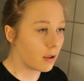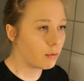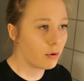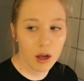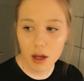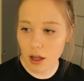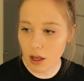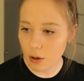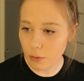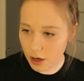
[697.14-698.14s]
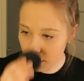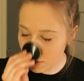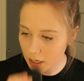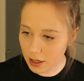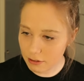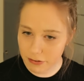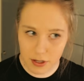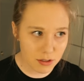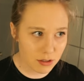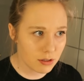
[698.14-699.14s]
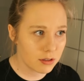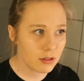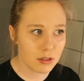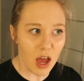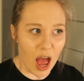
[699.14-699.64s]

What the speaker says: What? Why are you making that face? This looks